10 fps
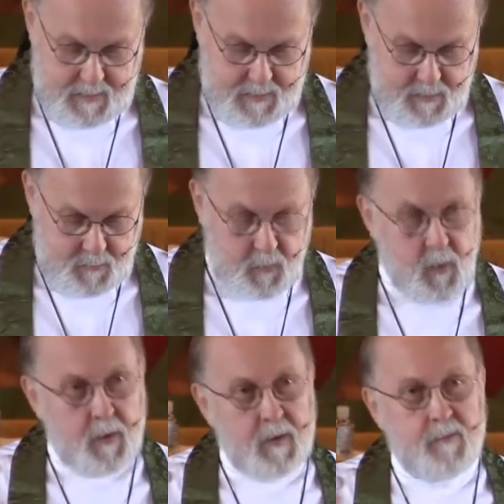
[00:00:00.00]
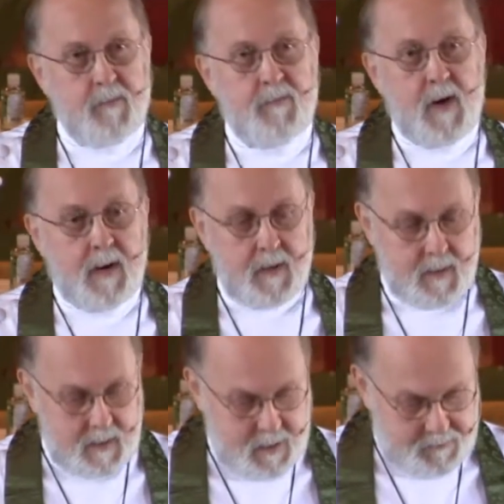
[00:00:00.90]
I'm quoting from
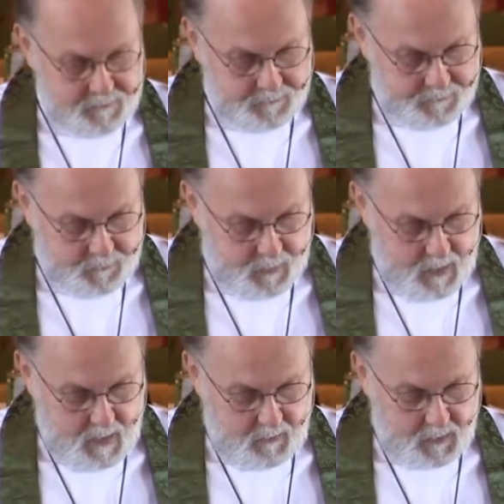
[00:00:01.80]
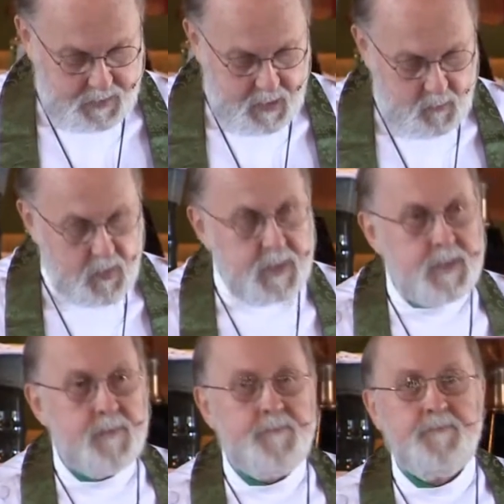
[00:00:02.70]
Vonnegut now. For some
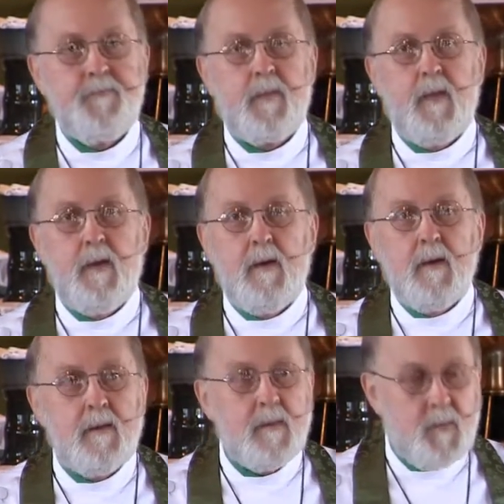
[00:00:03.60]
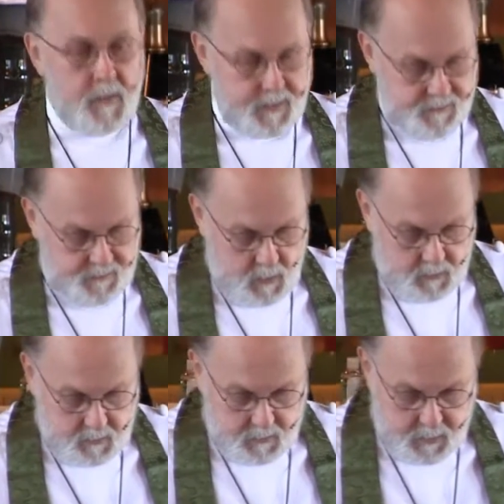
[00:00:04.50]
reason, the most
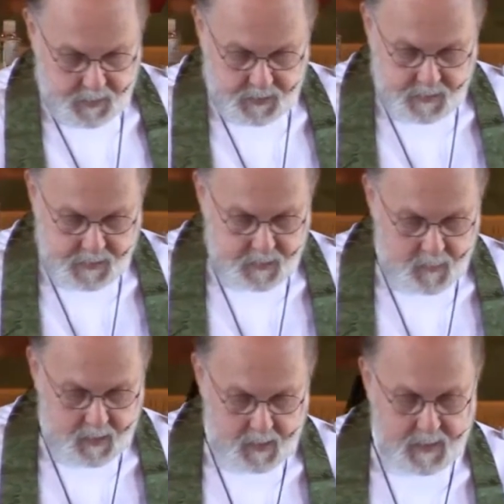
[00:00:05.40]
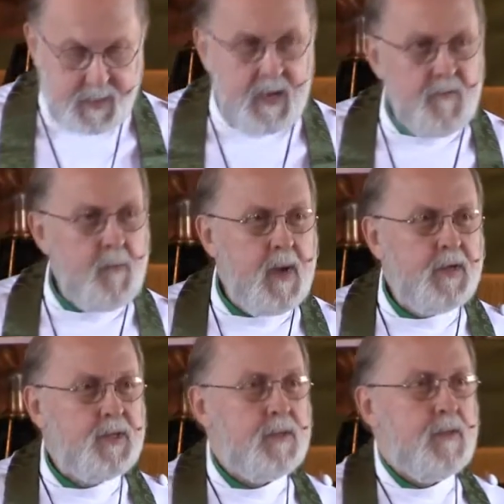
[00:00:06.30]
vocal Christians among us never
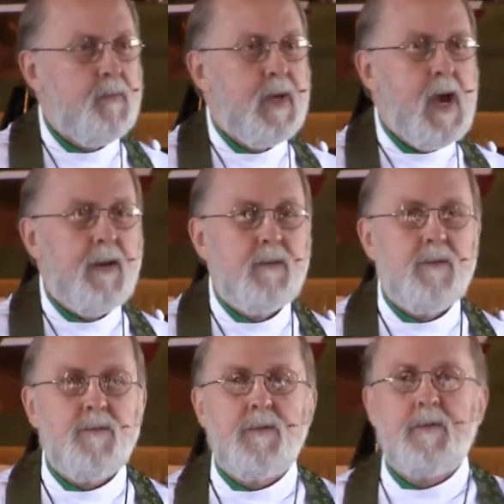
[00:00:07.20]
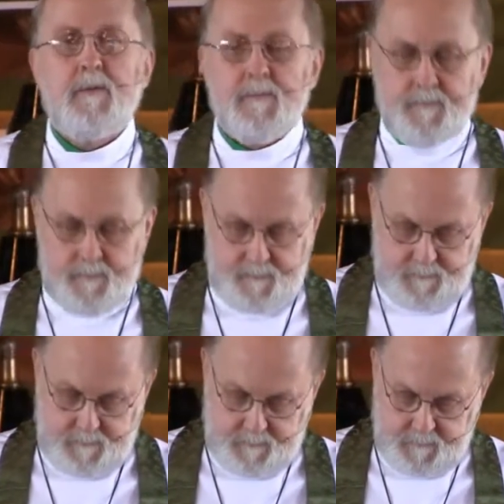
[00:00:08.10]
mention the Beatitudes.
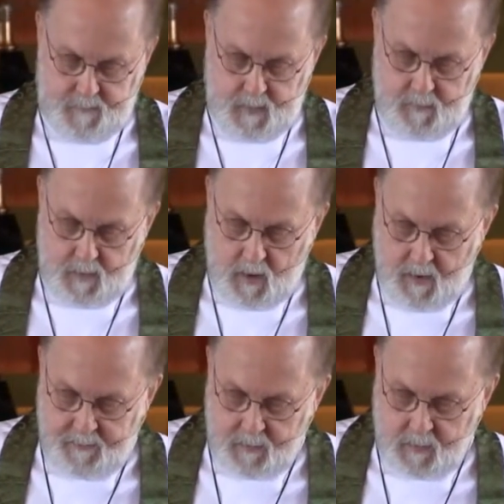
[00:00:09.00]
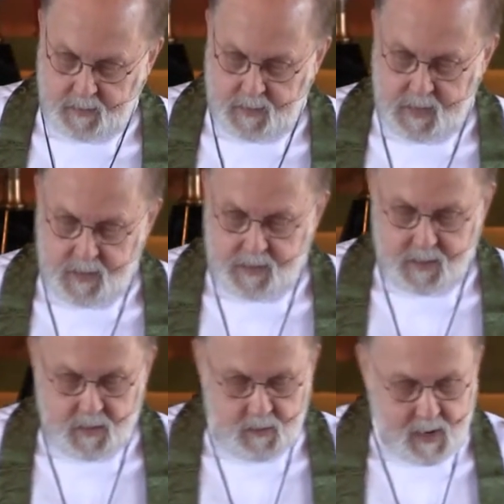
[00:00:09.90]
But often, with tears
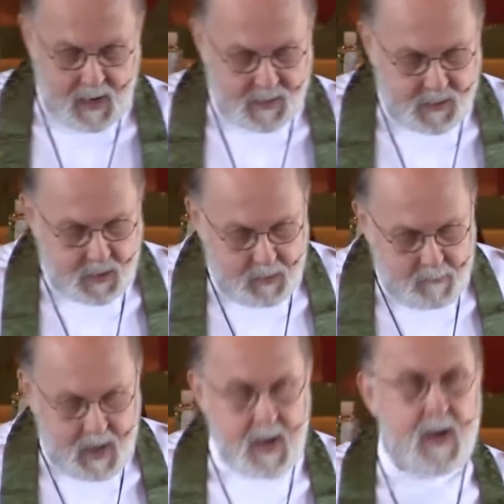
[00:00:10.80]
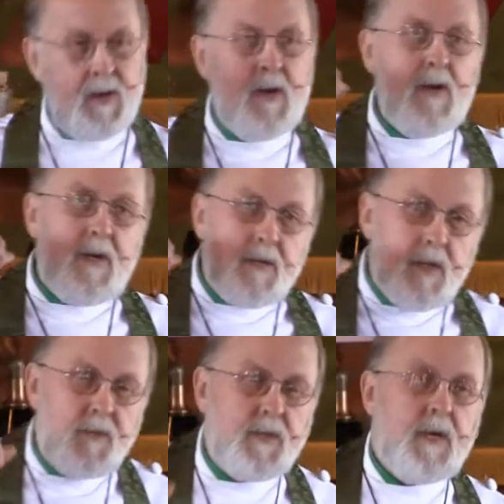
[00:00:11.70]
in their eyes, they demand
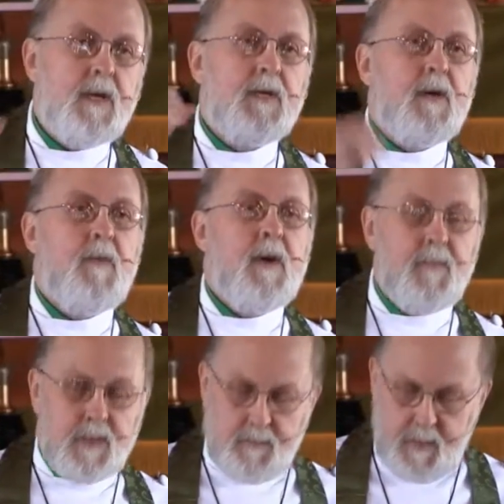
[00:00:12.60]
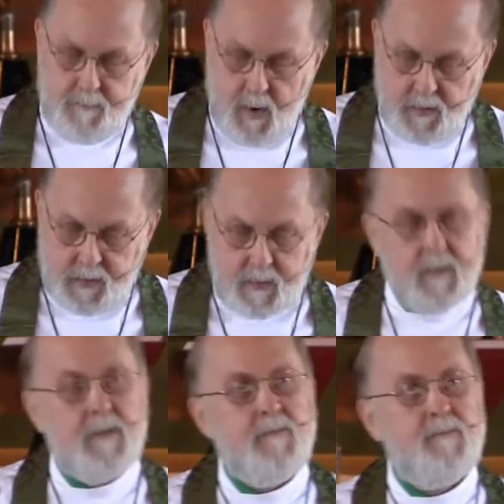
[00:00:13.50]
that the Ten Commandments be
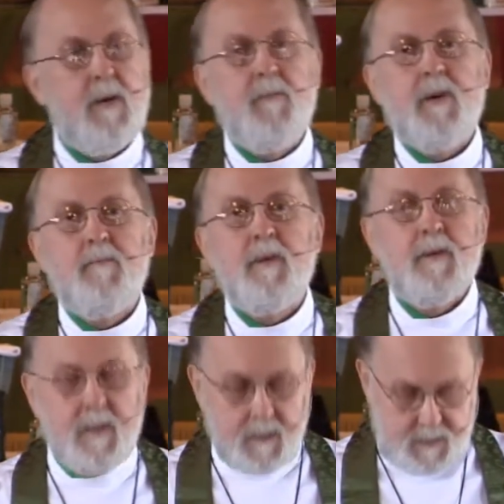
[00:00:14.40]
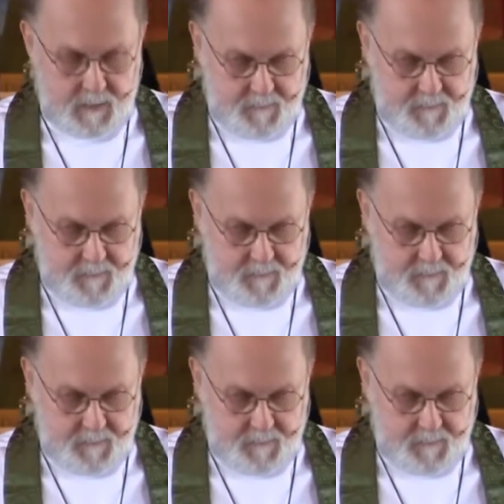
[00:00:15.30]
posted in public buildings.